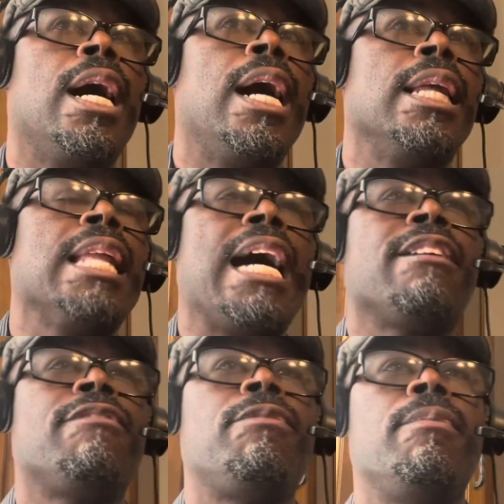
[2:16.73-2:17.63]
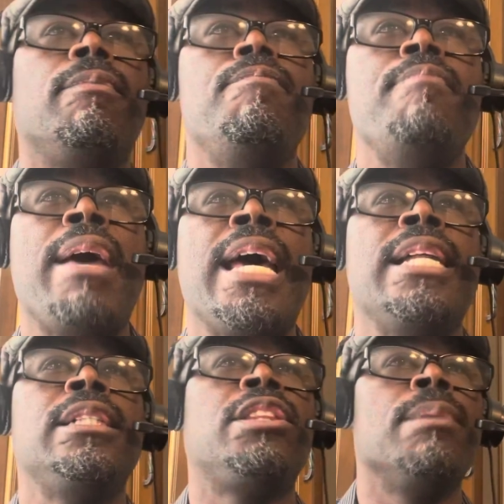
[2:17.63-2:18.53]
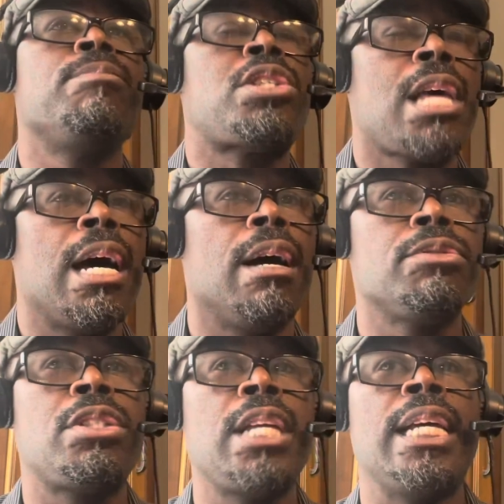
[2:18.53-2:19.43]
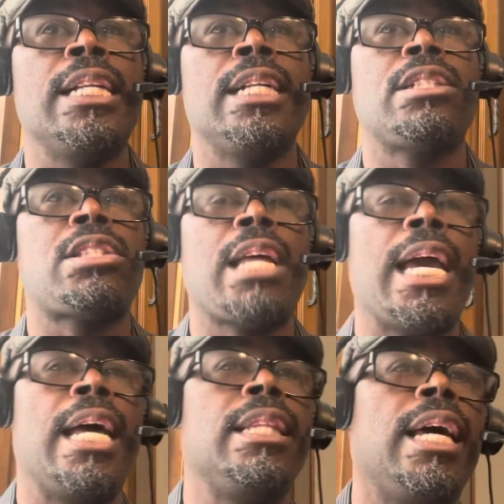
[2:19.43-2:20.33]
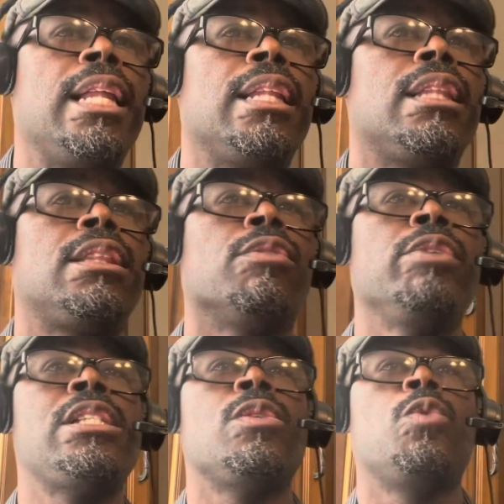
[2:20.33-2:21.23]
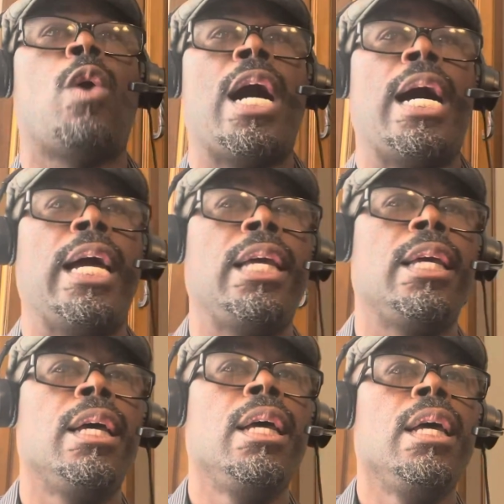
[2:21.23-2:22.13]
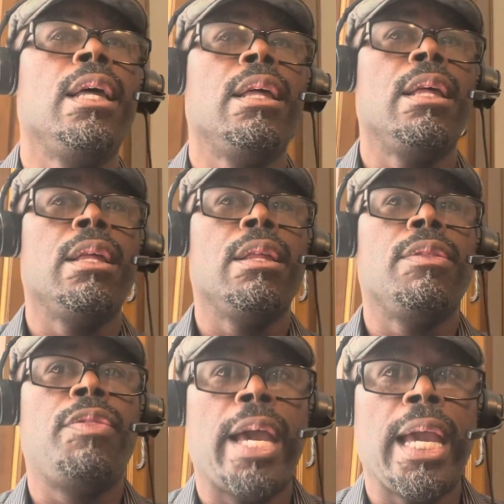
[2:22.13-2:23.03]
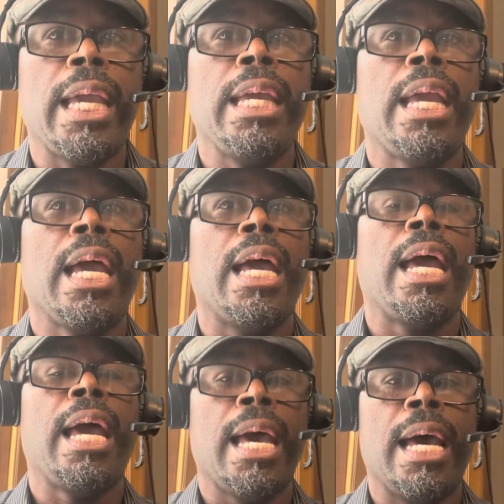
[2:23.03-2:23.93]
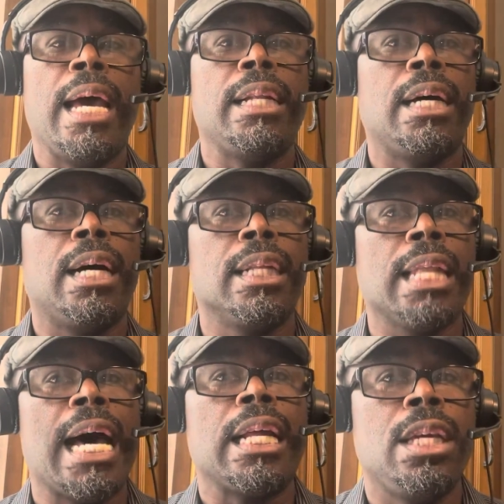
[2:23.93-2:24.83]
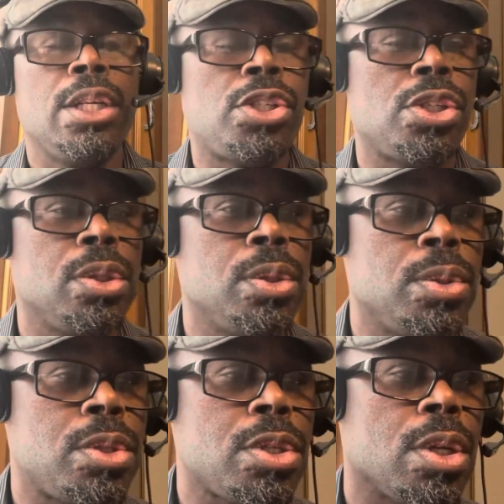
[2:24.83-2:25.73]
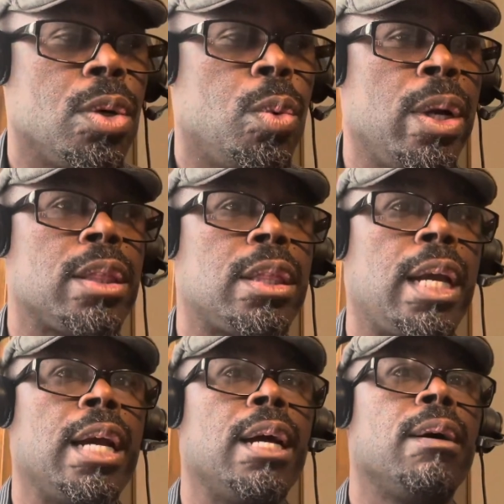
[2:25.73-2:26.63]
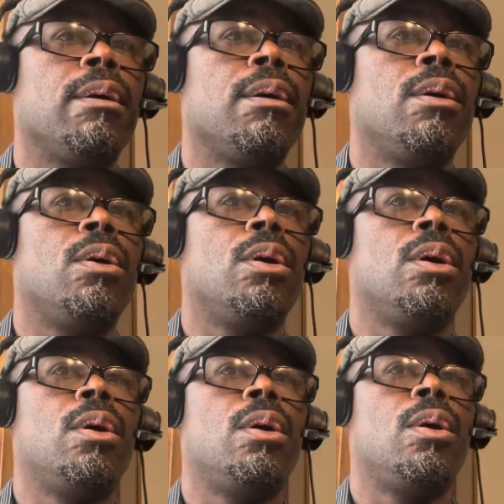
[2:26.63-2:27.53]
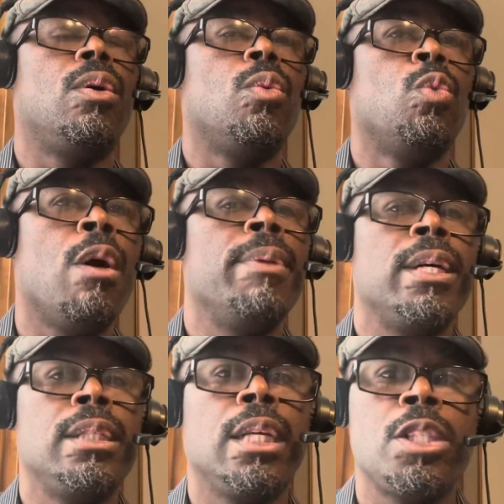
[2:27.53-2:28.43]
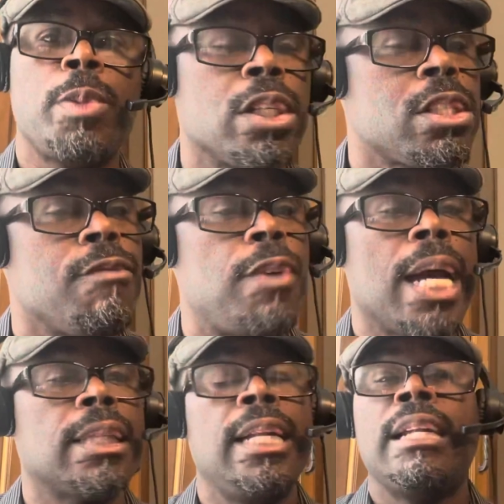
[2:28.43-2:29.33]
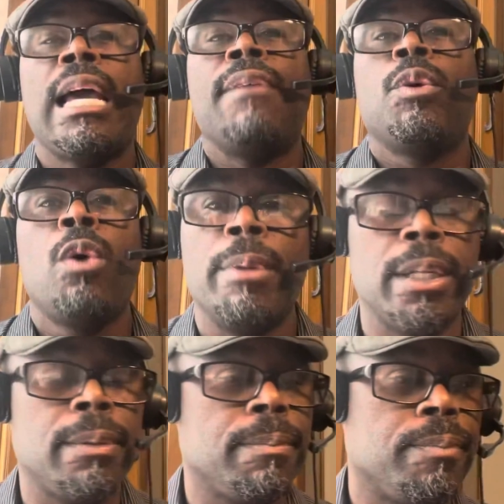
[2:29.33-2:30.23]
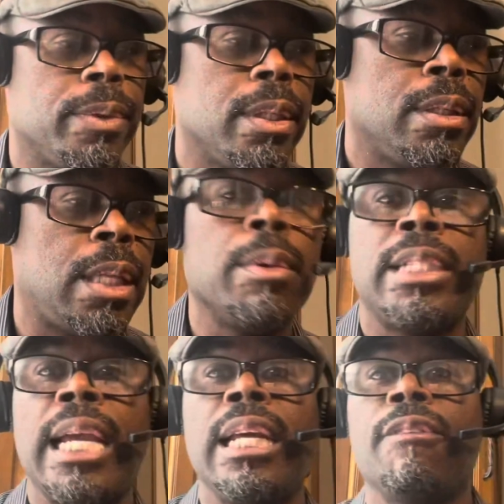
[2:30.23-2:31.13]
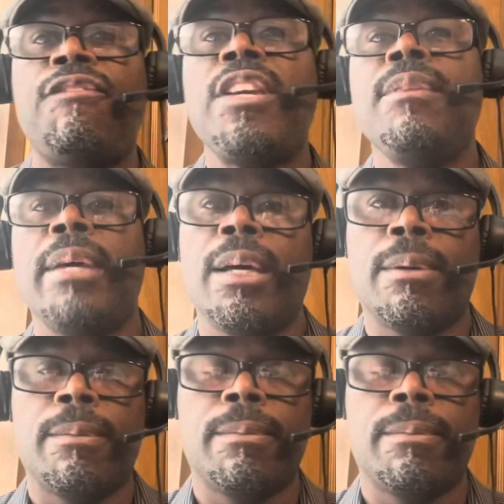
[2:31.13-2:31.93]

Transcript: A lot of men themselves didn't understand that the reason why they had a lot of issues with their woman is because, in fact, they didn't have a woman. They were dating a female.